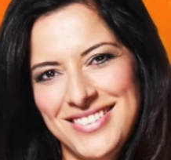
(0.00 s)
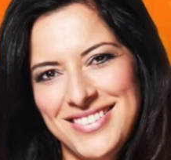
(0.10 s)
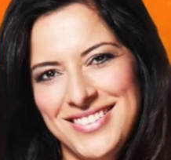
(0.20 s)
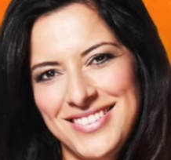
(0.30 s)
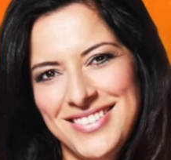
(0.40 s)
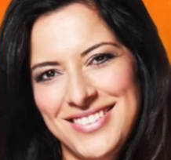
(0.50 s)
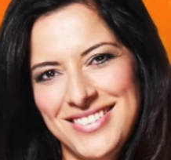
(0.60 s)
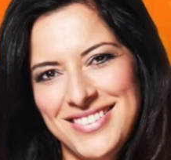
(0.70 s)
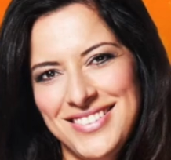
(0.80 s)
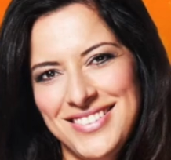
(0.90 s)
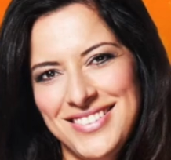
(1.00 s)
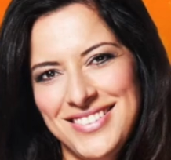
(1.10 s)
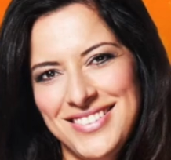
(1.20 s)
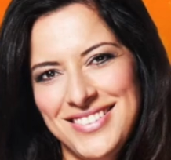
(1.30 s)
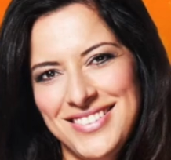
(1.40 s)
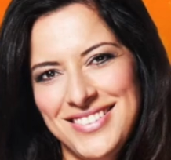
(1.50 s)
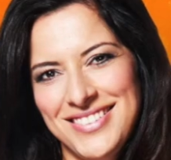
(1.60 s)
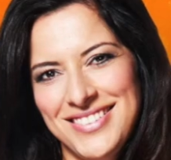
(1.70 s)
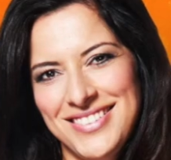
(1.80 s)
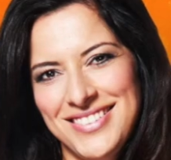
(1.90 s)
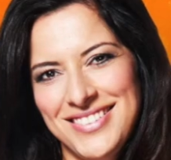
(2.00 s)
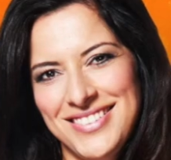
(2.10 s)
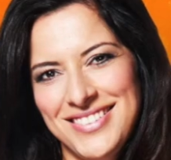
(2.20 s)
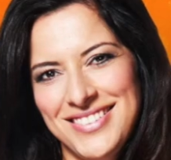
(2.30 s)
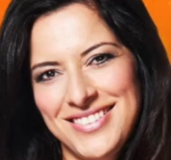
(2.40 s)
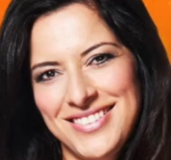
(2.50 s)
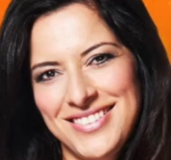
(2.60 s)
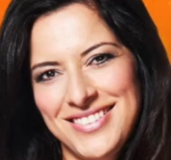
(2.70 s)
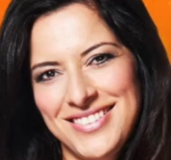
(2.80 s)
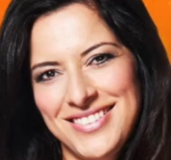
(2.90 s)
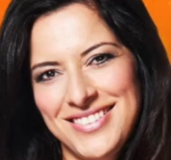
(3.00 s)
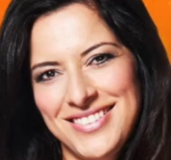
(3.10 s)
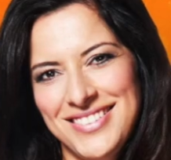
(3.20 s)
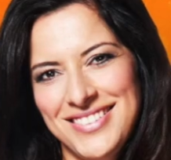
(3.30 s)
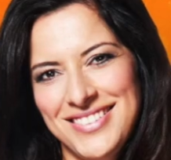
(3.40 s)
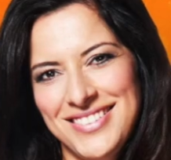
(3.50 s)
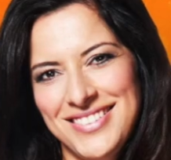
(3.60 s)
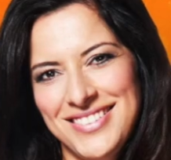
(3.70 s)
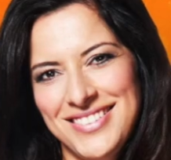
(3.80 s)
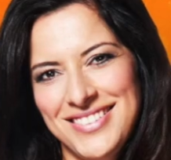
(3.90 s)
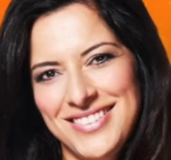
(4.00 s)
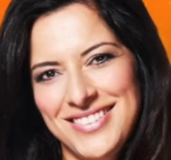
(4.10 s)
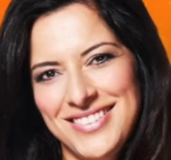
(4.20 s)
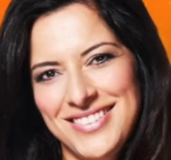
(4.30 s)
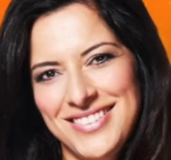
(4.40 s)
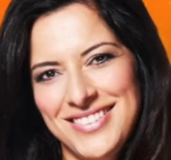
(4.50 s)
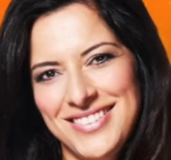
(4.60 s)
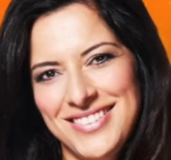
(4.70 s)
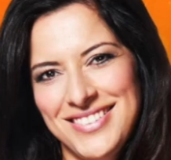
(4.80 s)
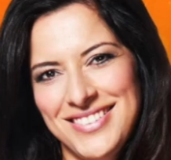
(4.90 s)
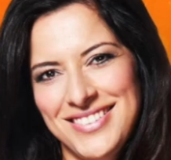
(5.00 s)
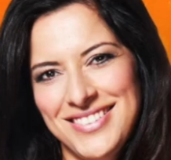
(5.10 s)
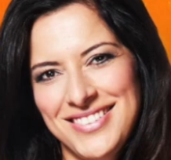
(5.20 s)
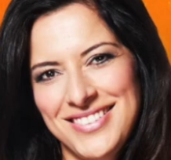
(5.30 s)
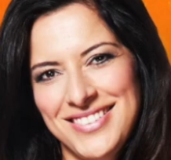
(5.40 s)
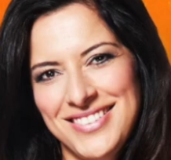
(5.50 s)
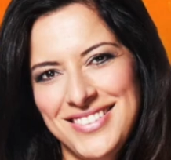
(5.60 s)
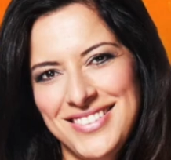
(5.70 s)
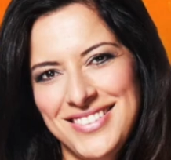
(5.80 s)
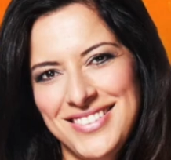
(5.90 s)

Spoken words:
This is a still picture; no speech is visible.